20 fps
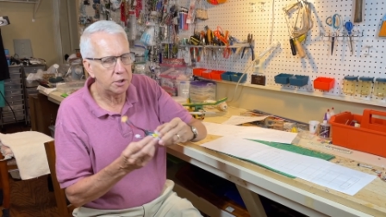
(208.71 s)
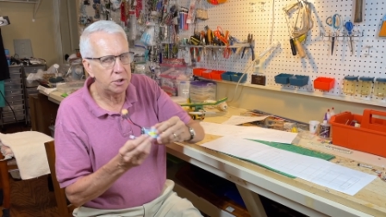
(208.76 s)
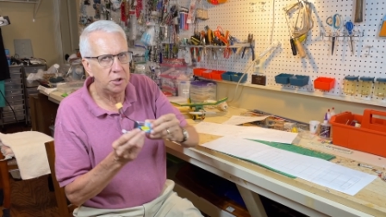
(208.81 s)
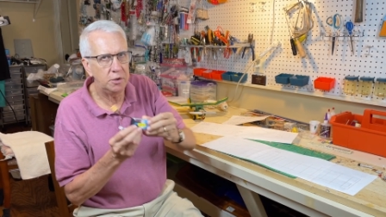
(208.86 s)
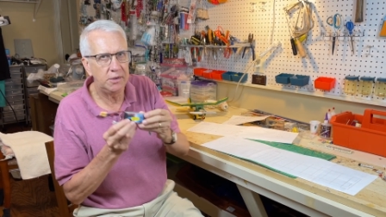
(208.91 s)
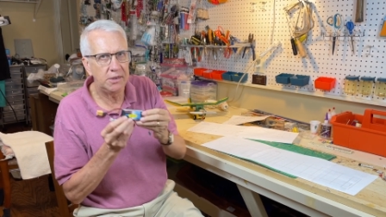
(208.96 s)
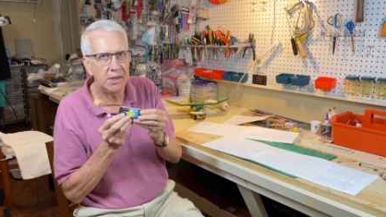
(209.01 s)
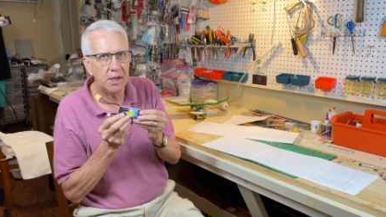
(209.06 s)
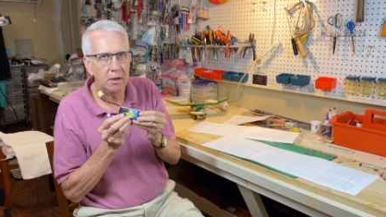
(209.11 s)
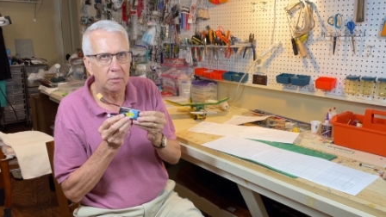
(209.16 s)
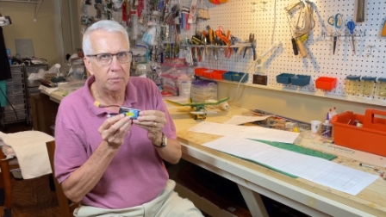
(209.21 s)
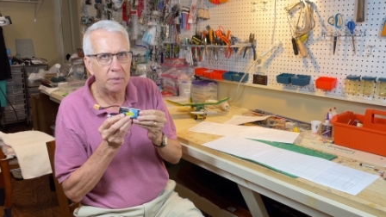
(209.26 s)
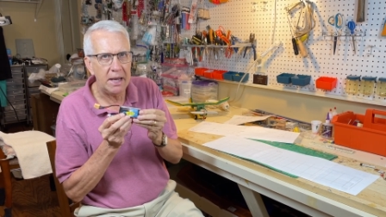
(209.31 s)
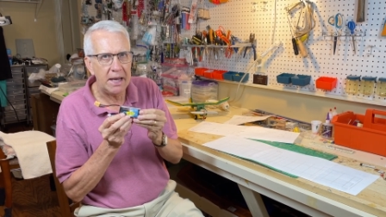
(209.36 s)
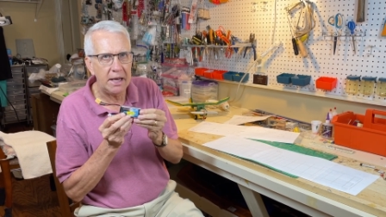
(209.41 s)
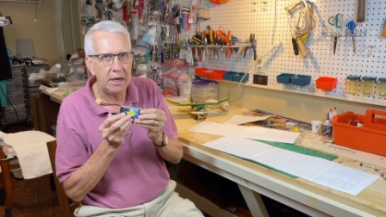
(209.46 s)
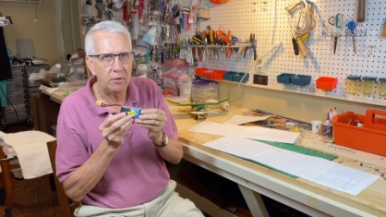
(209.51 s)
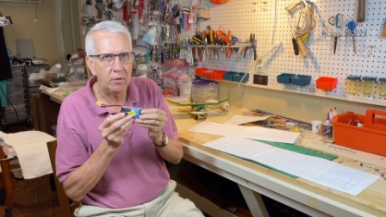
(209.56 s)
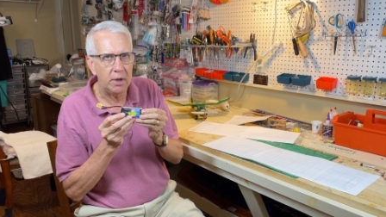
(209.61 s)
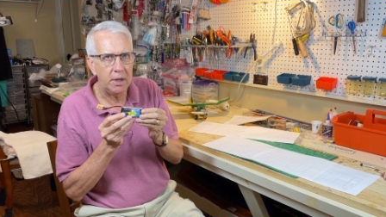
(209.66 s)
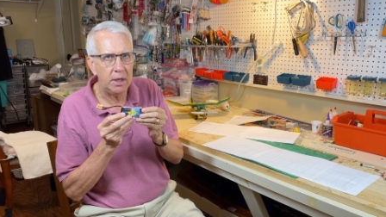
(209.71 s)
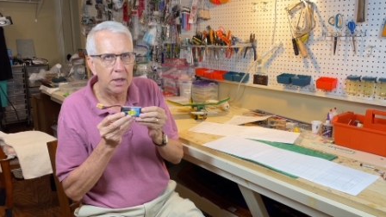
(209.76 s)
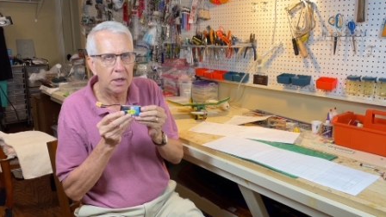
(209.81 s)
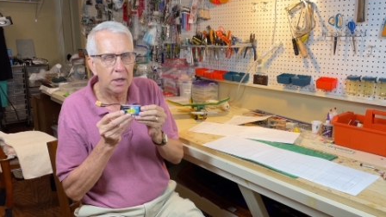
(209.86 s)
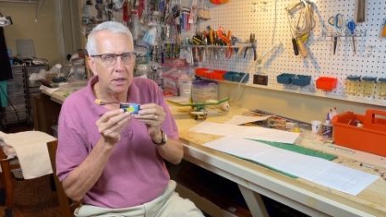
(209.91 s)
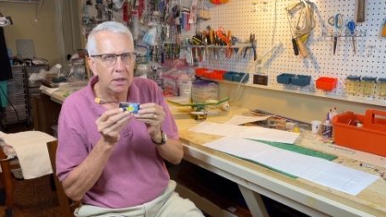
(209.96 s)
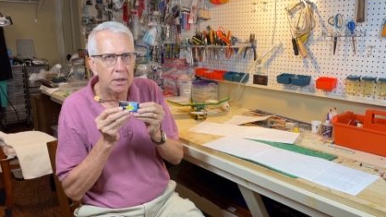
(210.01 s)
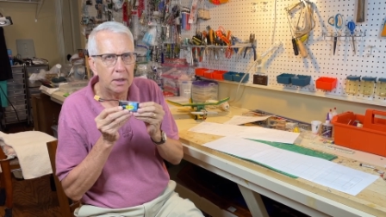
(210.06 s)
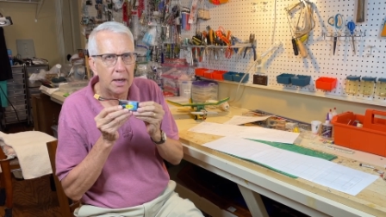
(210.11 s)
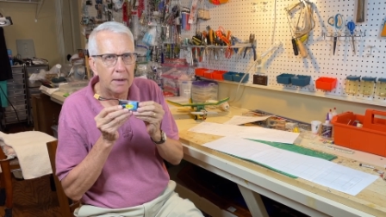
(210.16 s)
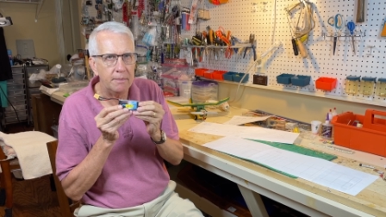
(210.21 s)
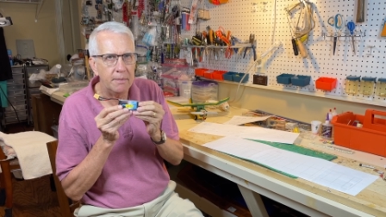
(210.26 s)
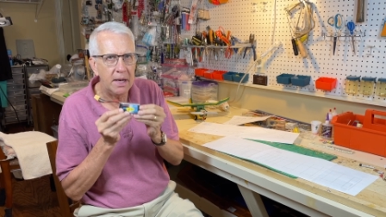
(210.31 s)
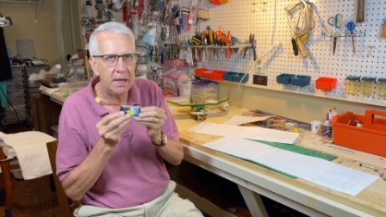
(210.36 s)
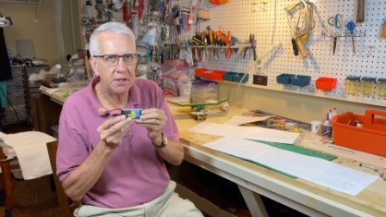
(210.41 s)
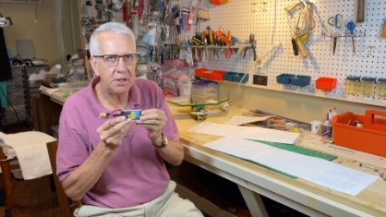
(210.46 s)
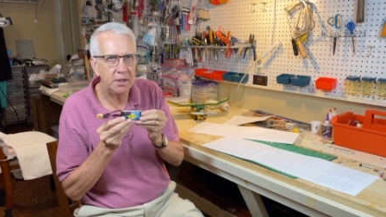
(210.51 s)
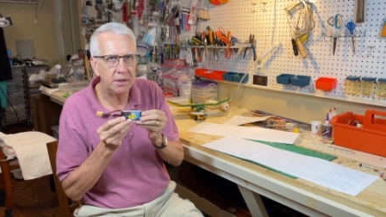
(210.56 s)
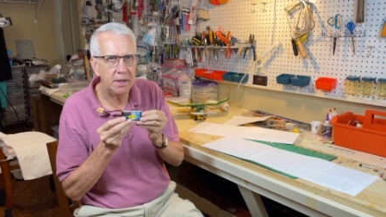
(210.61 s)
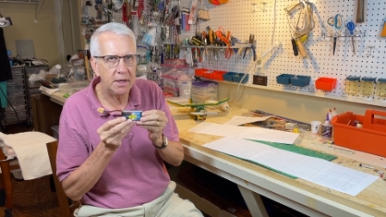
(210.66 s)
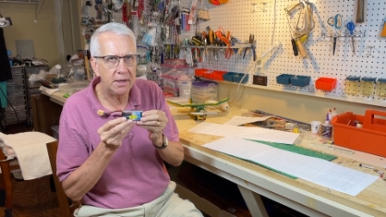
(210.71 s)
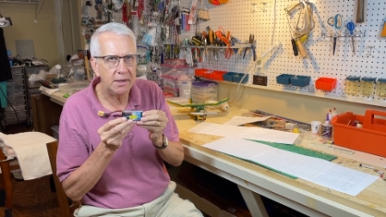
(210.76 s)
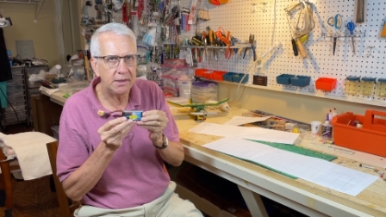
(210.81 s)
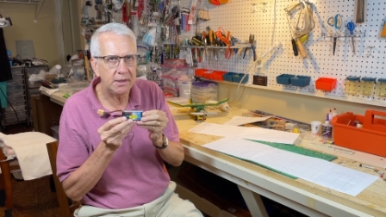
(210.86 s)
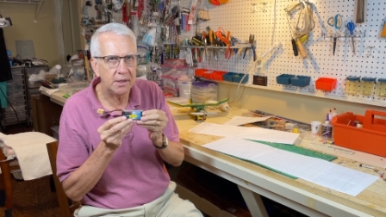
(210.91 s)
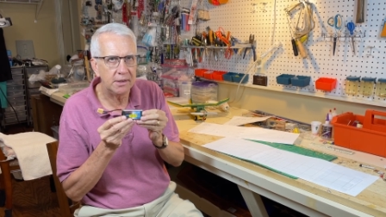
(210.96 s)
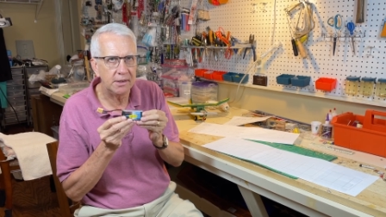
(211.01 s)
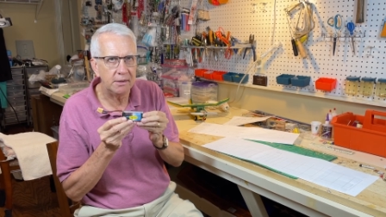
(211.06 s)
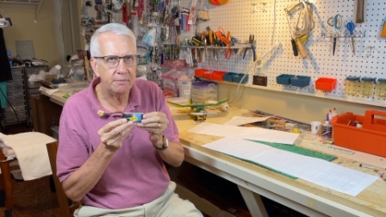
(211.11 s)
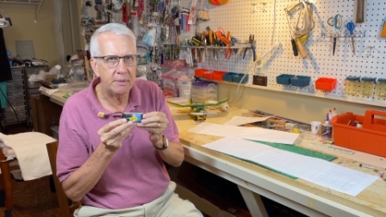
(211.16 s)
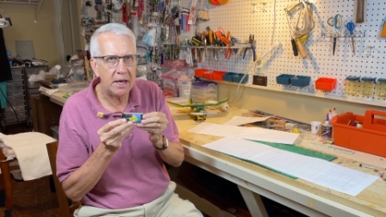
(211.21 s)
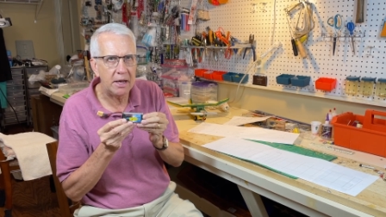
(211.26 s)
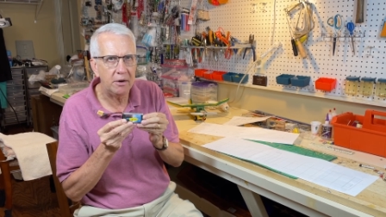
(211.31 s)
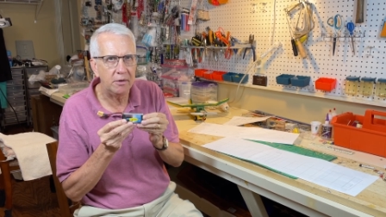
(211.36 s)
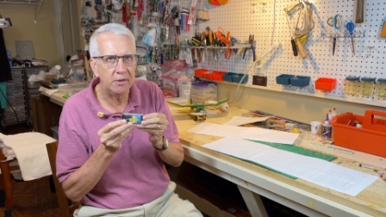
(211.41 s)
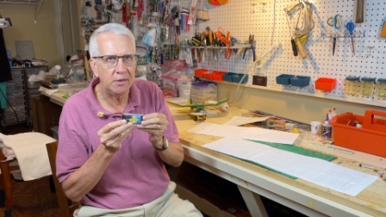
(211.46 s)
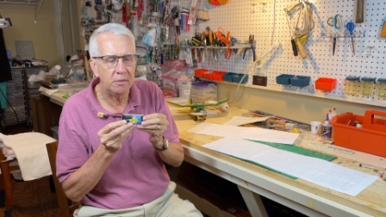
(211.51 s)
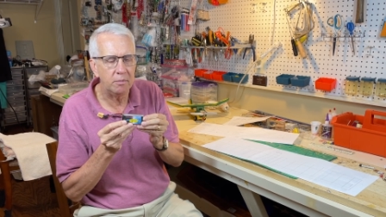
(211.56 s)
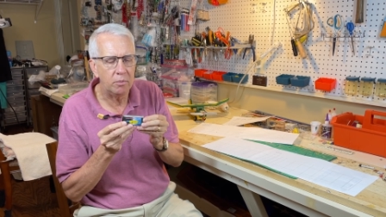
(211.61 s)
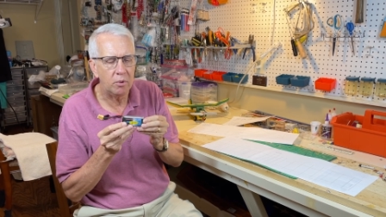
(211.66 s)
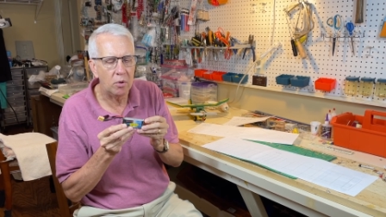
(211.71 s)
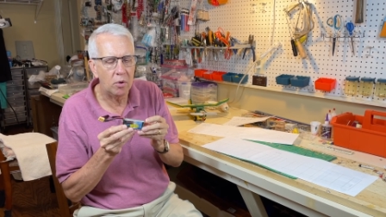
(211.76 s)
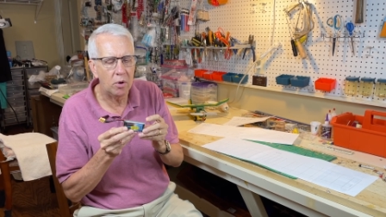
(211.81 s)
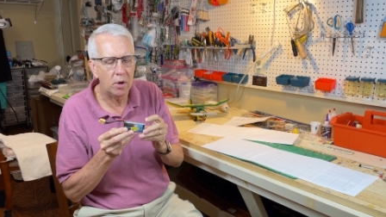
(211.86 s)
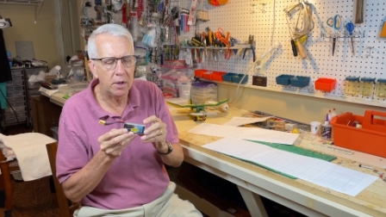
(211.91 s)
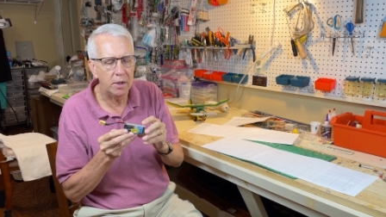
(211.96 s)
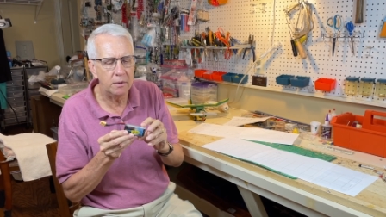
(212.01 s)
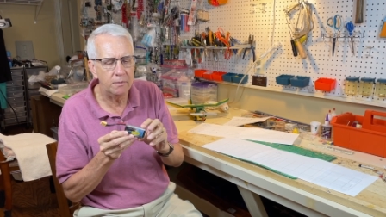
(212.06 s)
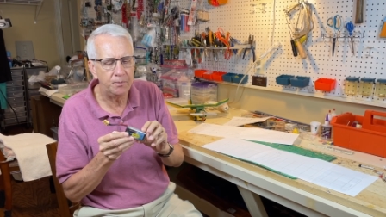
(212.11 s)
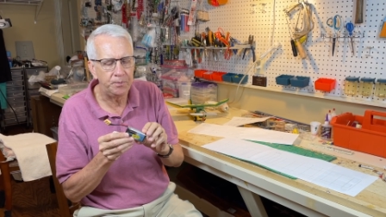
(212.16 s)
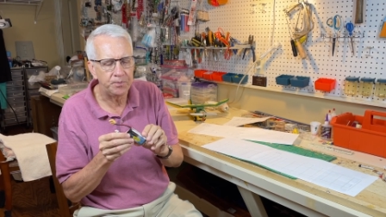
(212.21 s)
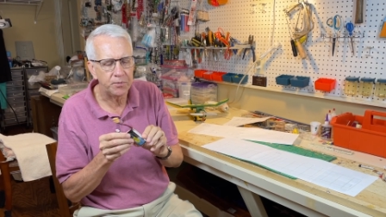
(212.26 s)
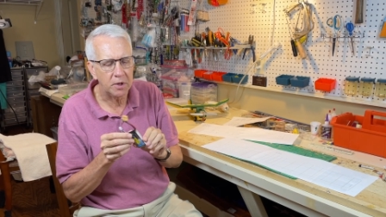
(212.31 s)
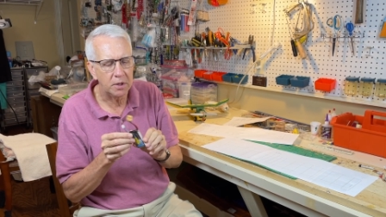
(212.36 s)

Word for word: two cell battery. I mentioned this because the battery is important.